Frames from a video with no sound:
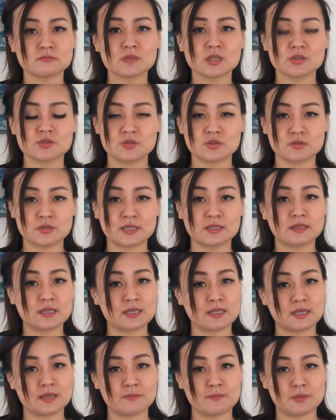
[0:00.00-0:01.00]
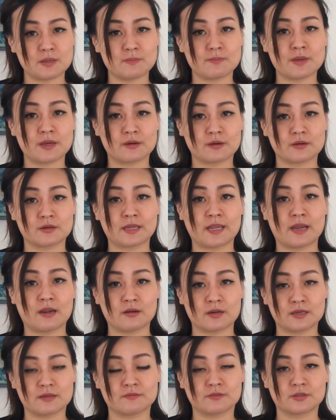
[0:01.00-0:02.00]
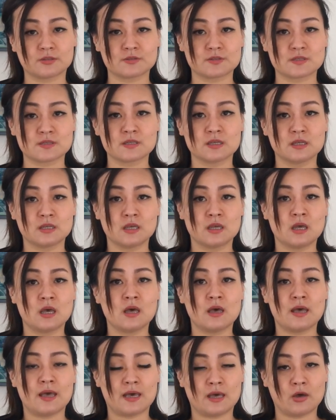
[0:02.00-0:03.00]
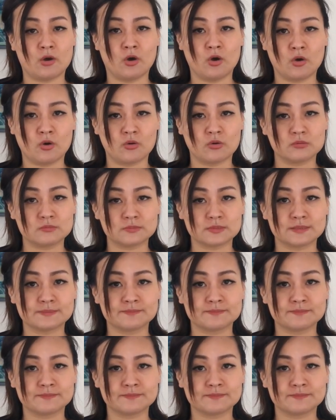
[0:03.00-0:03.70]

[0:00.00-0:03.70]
so that they can be better caregivers at home.